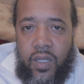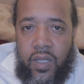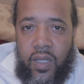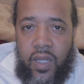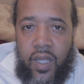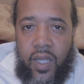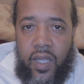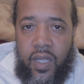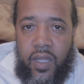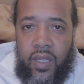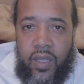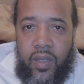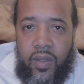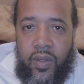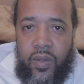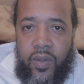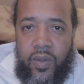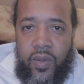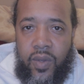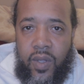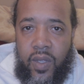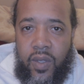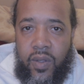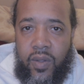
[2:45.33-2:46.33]
Like,
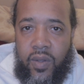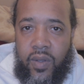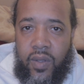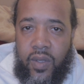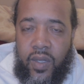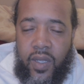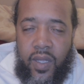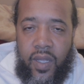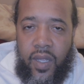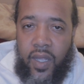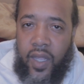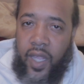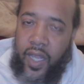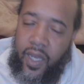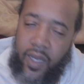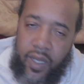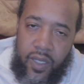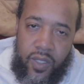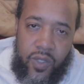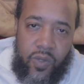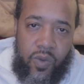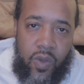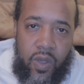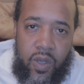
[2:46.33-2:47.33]
you know, ain't
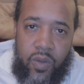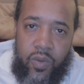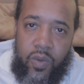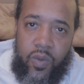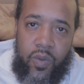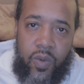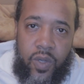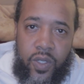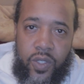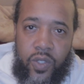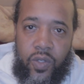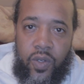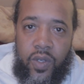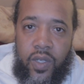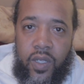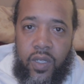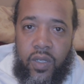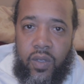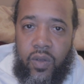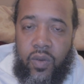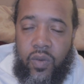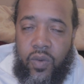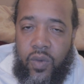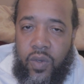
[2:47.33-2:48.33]
nothing wrong with one drink
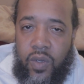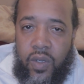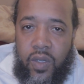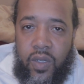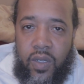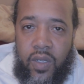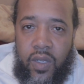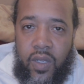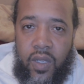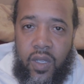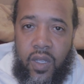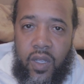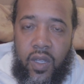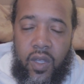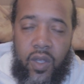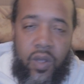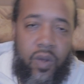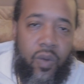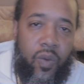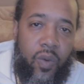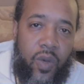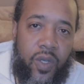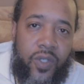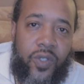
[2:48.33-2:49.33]
or
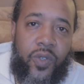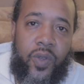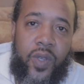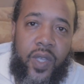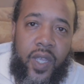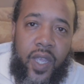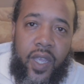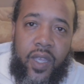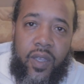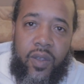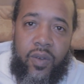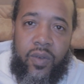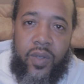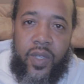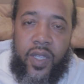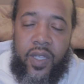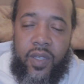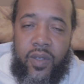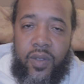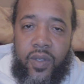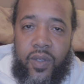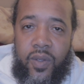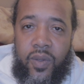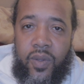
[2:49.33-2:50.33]
one drink ain't going to
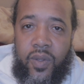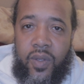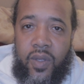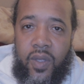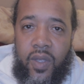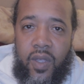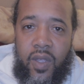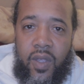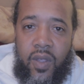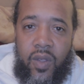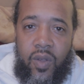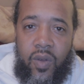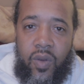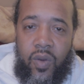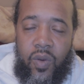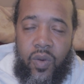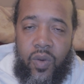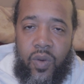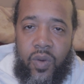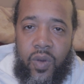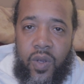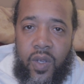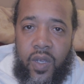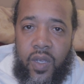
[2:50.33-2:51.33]
kill you
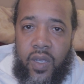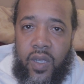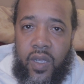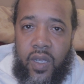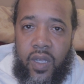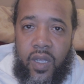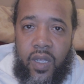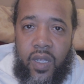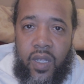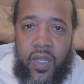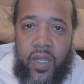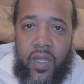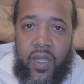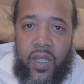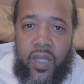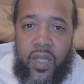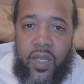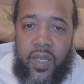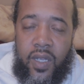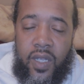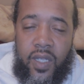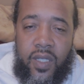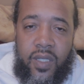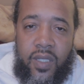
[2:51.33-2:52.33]
or
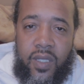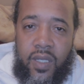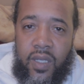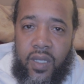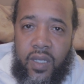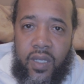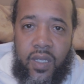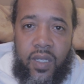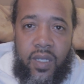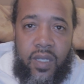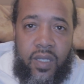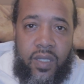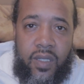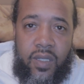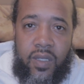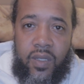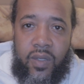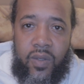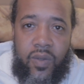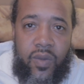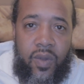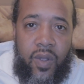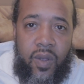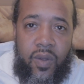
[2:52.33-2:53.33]
this this
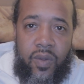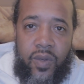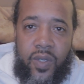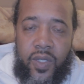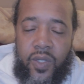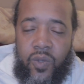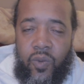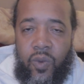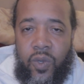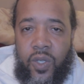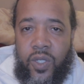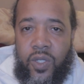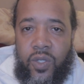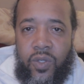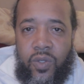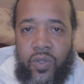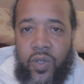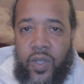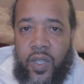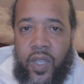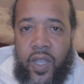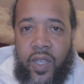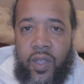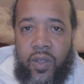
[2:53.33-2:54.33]
you know this one
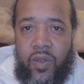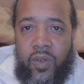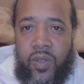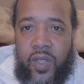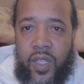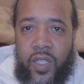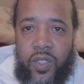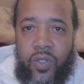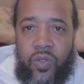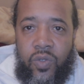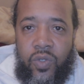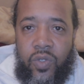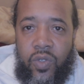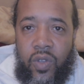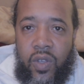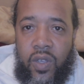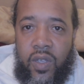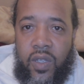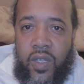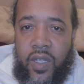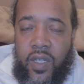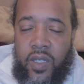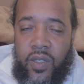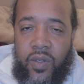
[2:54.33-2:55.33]
drink ain't gonna get you
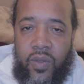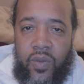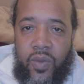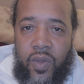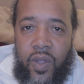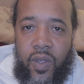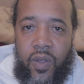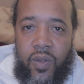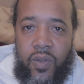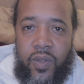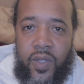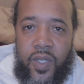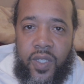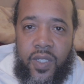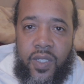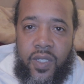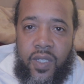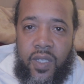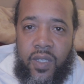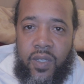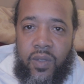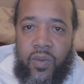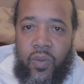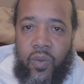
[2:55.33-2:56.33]
drunk but you know it's
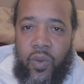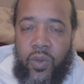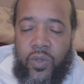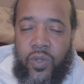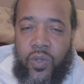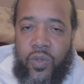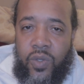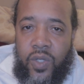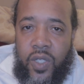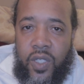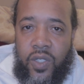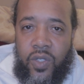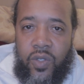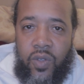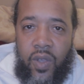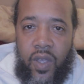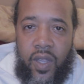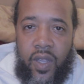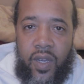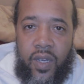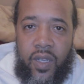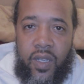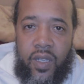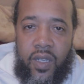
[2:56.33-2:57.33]
it, you just
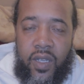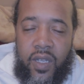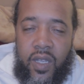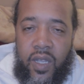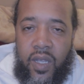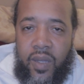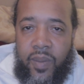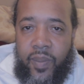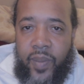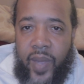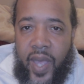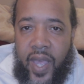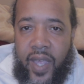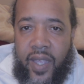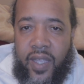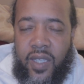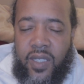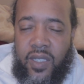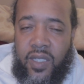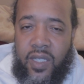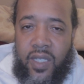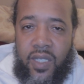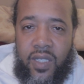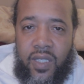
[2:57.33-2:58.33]
try to cut back
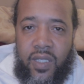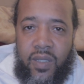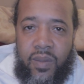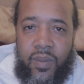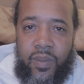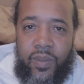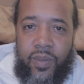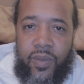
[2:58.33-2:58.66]
and just